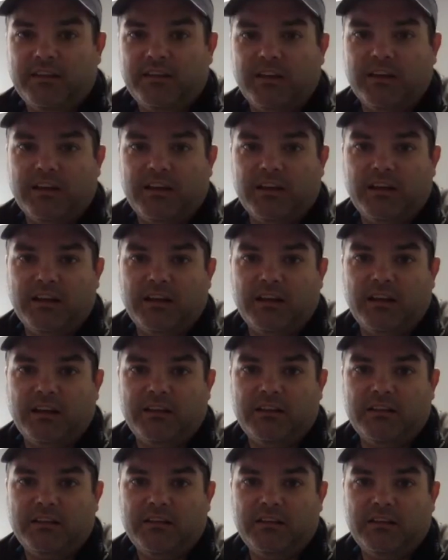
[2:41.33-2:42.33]

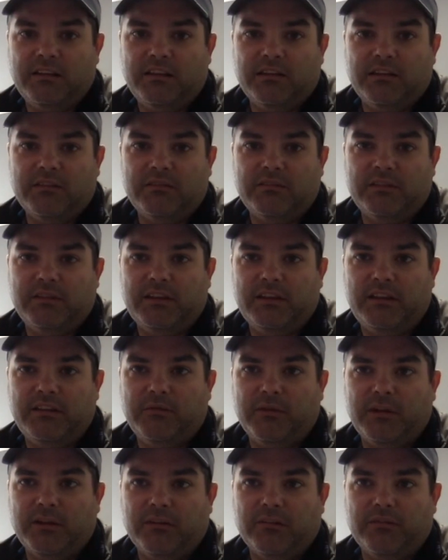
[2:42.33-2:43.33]

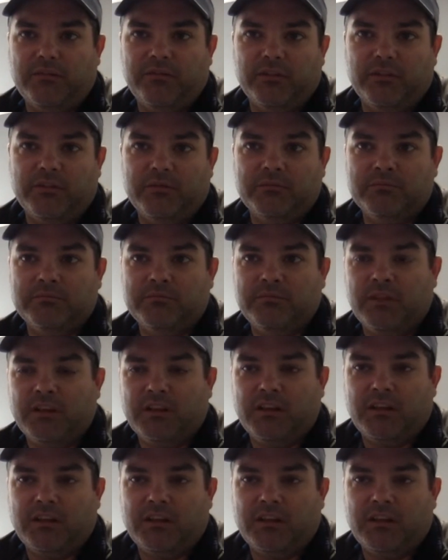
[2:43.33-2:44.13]
anywhere from